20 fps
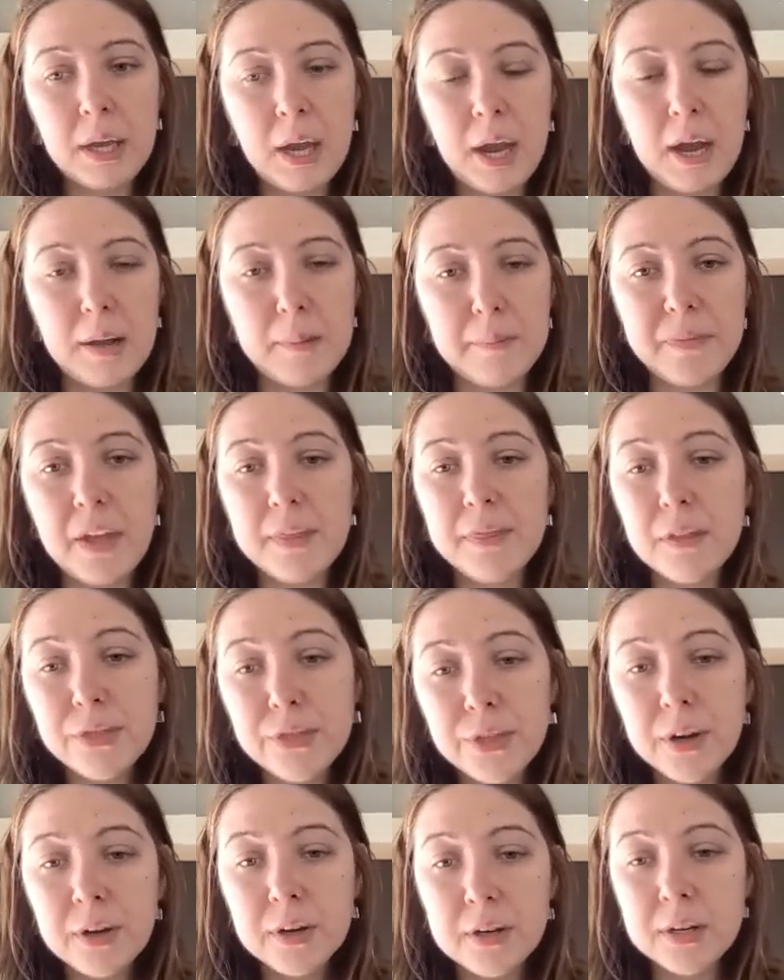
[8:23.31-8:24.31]
And the
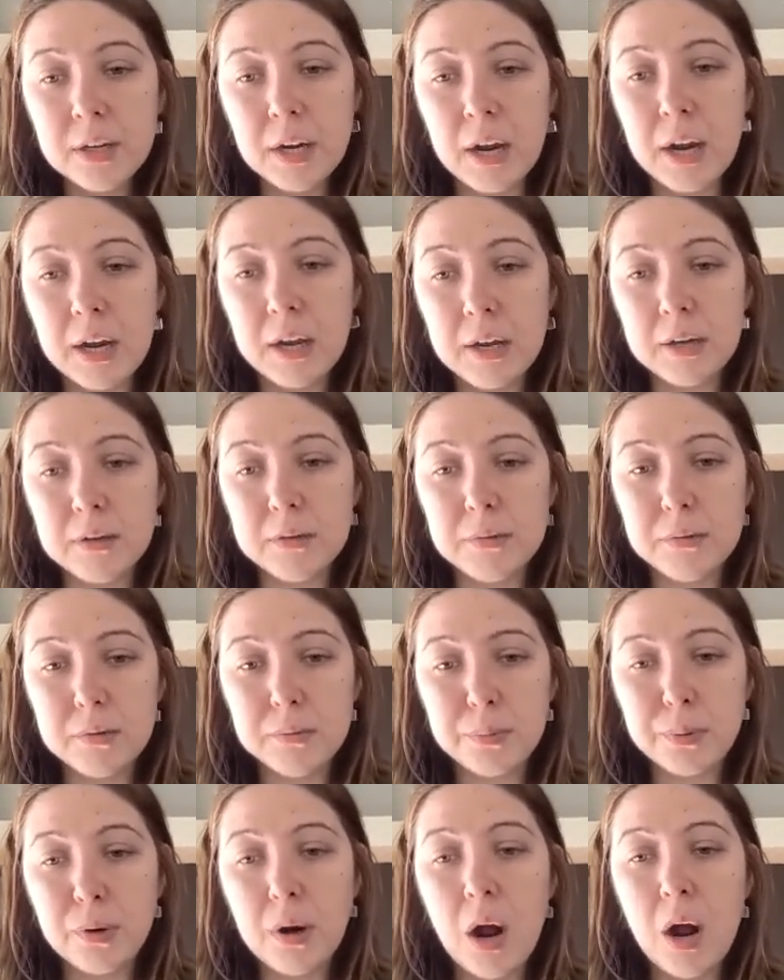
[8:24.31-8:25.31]
third
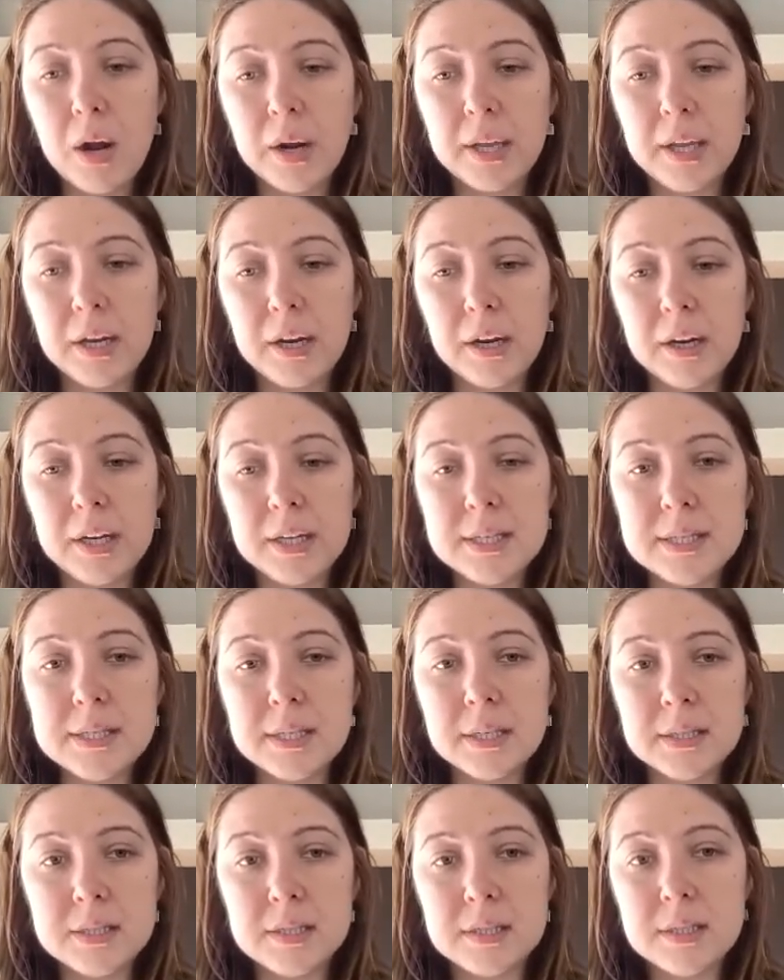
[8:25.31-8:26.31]
prong here
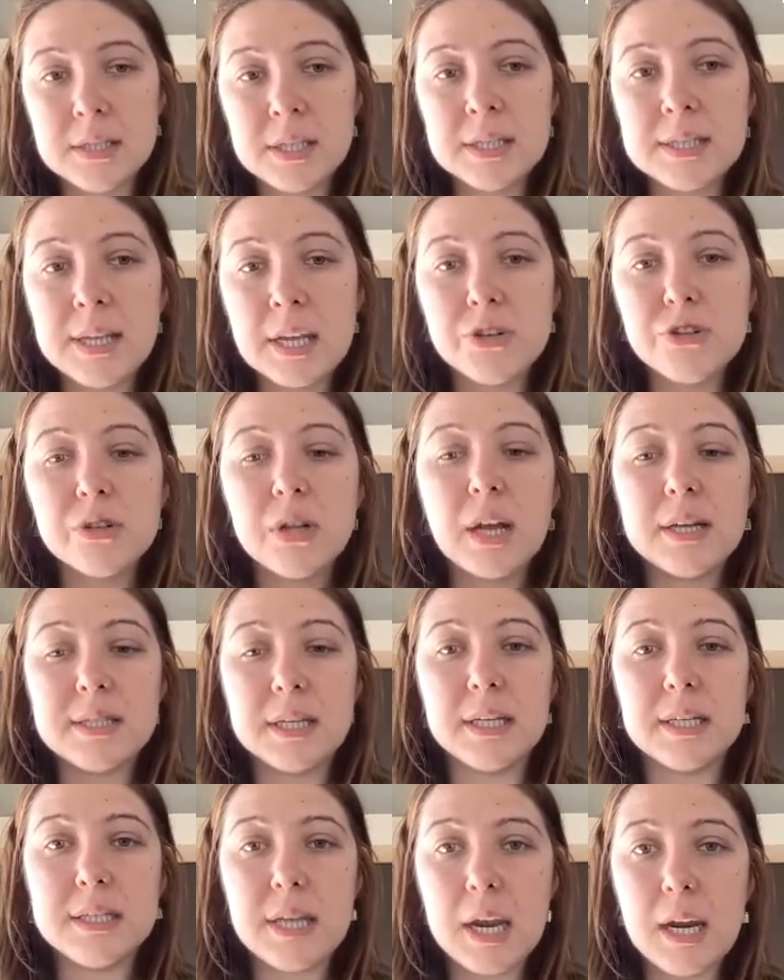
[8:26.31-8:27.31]
is
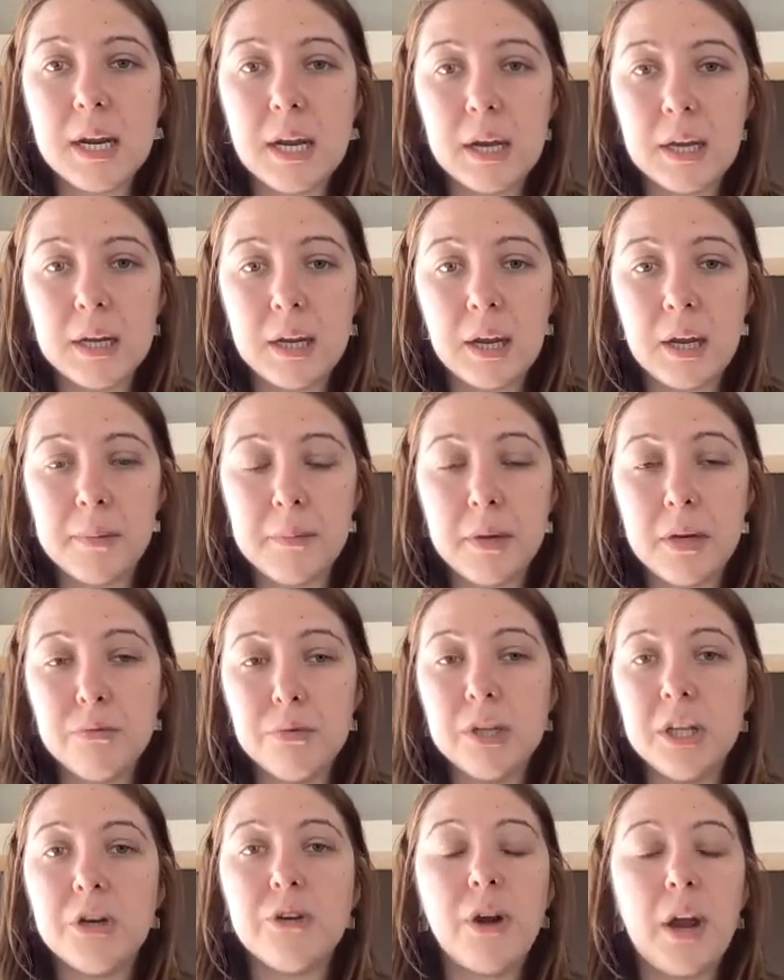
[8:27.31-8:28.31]
decentralizing data and
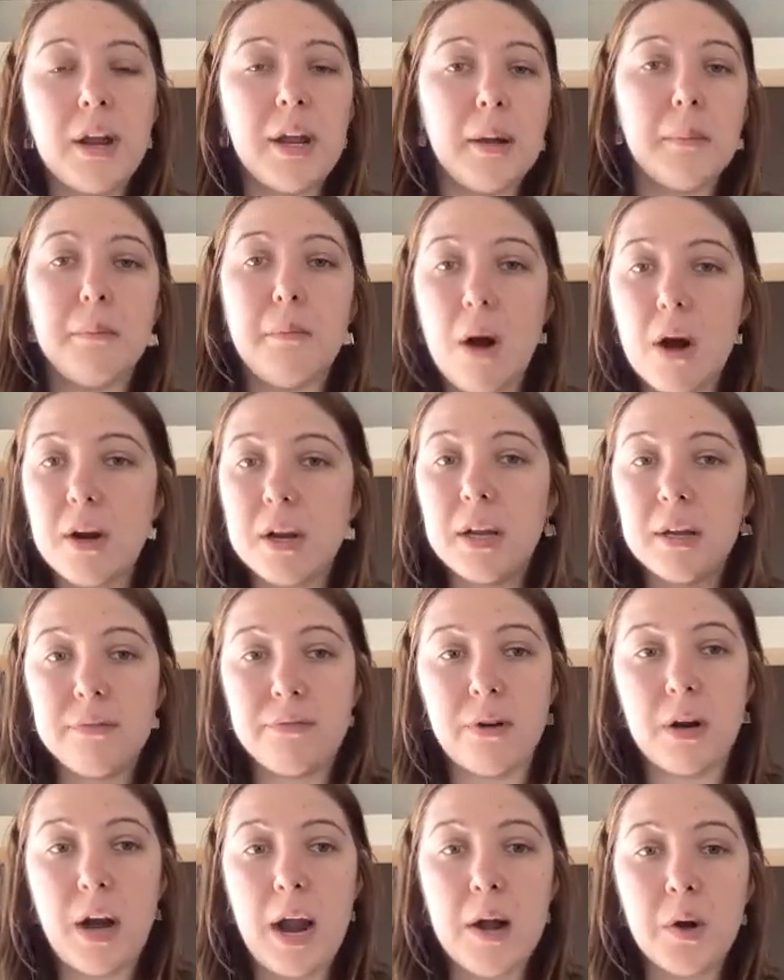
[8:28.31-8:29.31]
really creating a market
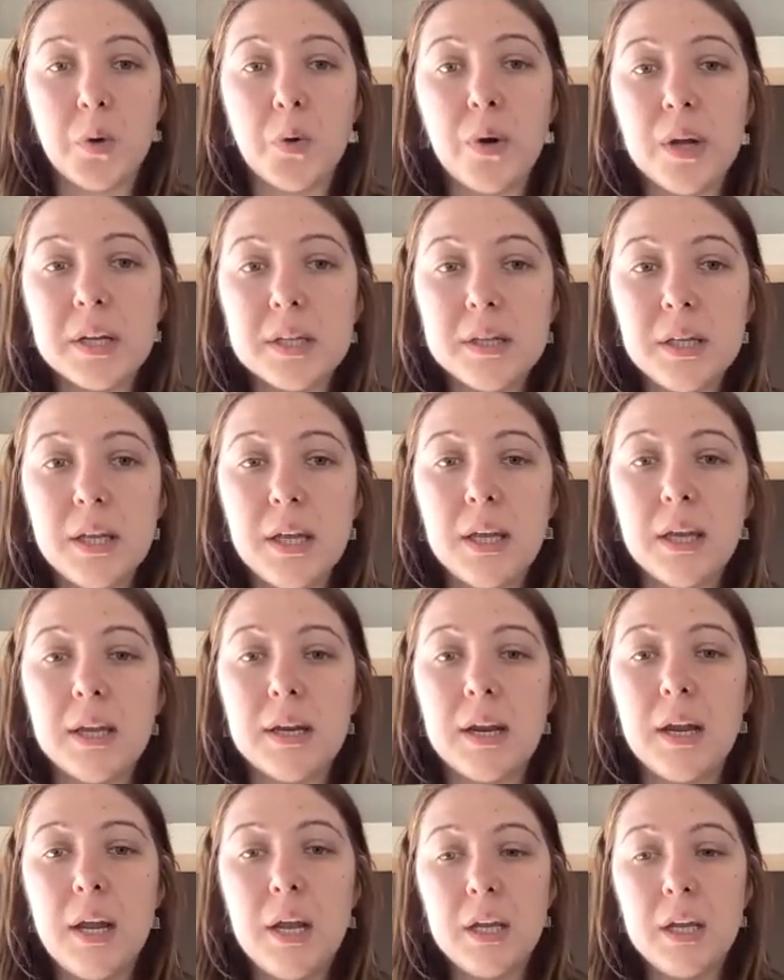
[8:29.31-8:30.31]
for how quickly
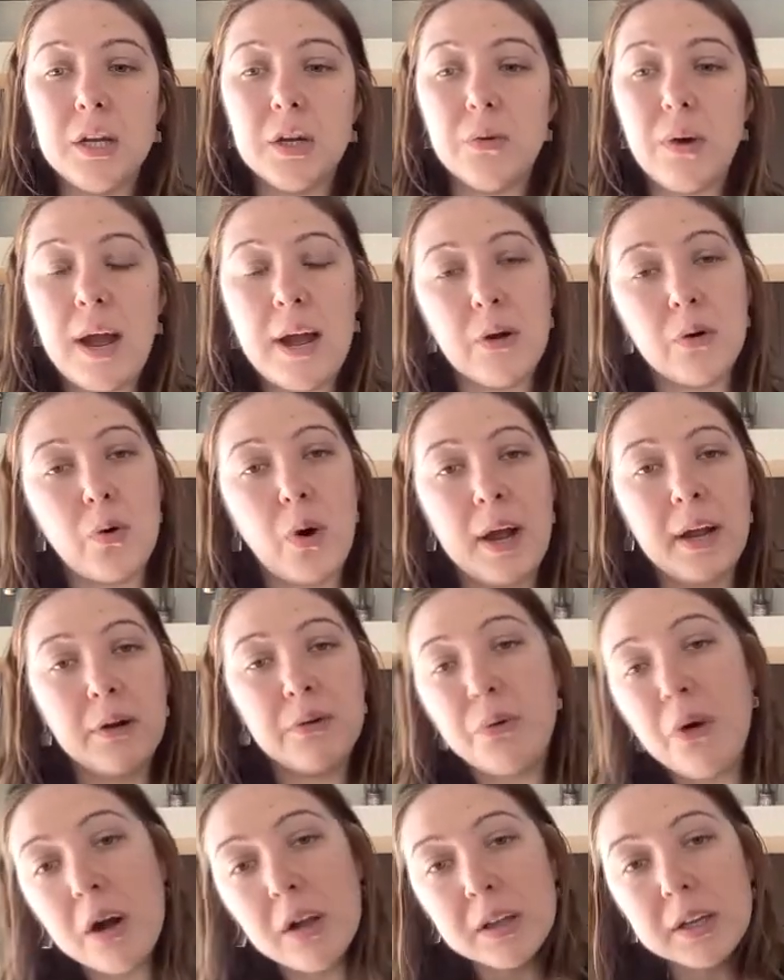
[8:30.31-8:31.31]
and how high
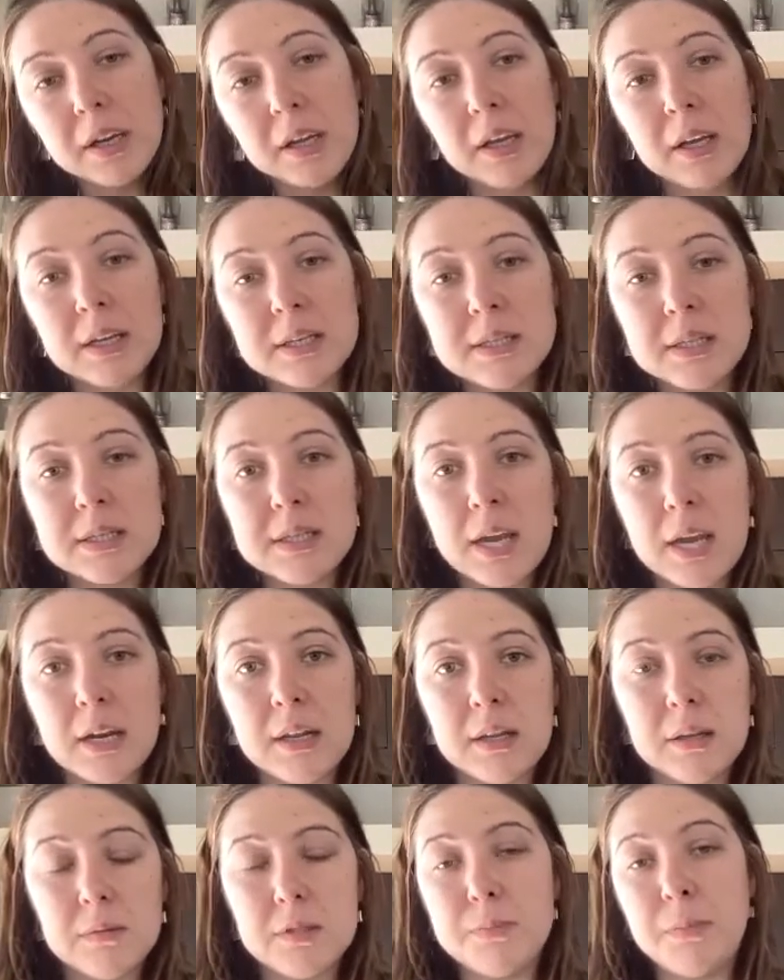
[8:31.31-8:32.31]
quality is the data
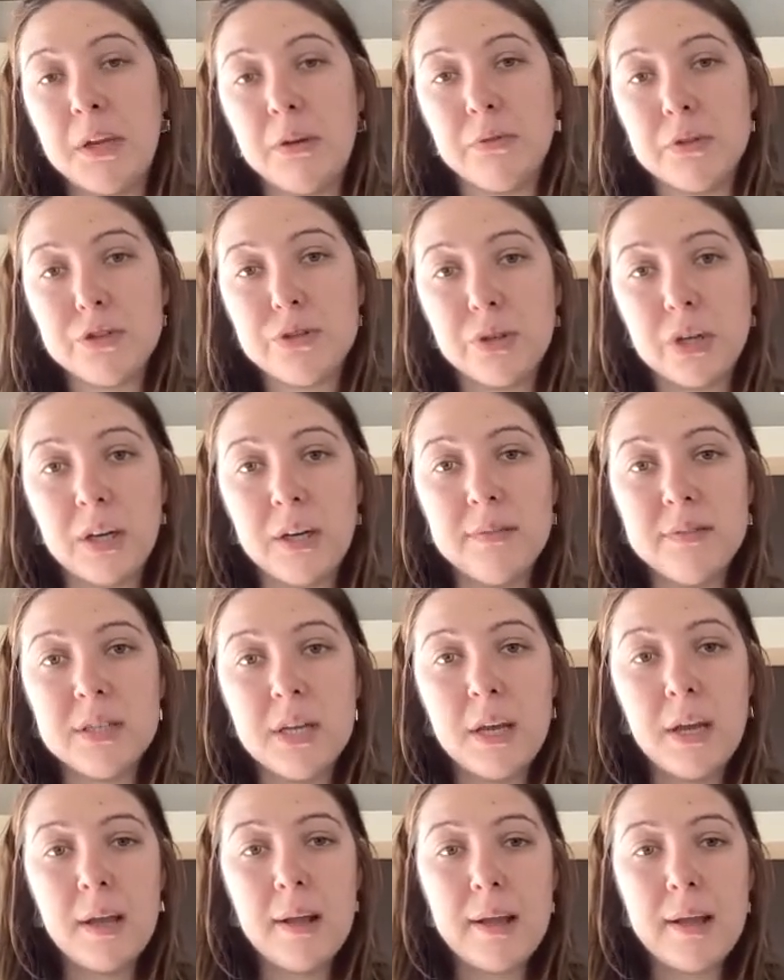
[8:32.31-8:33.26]
that's being retrieved.